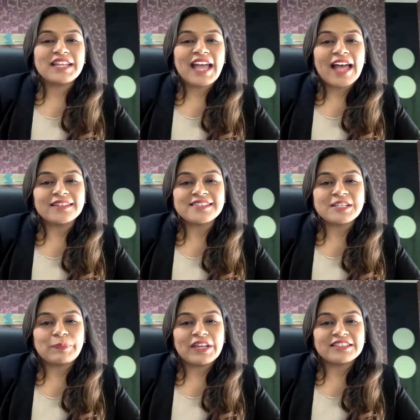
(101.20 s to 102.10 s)

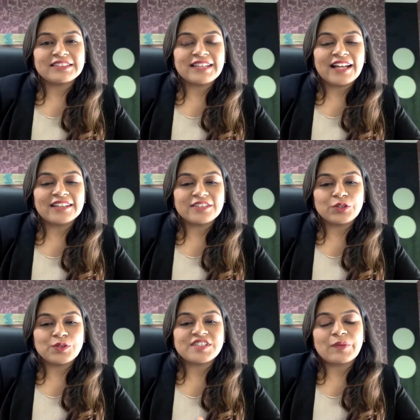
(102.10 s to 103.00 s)
anticipated that,
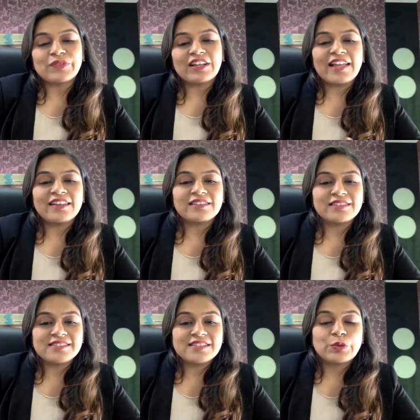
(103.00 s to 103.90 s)
something like
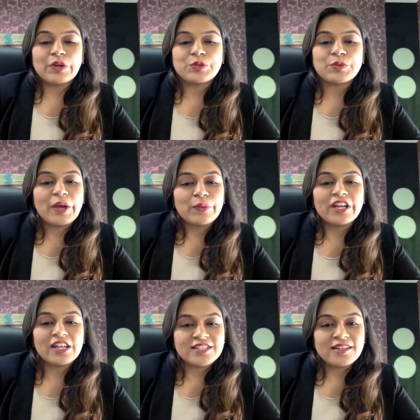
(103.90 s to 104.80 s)
this is going to ever
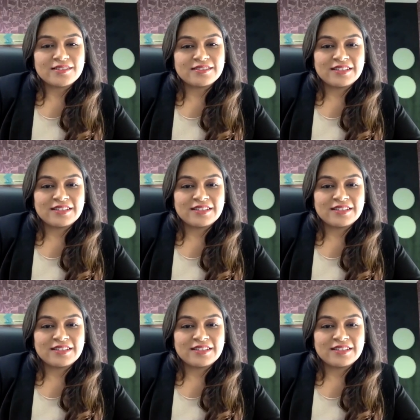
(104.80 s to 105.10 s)
hit us.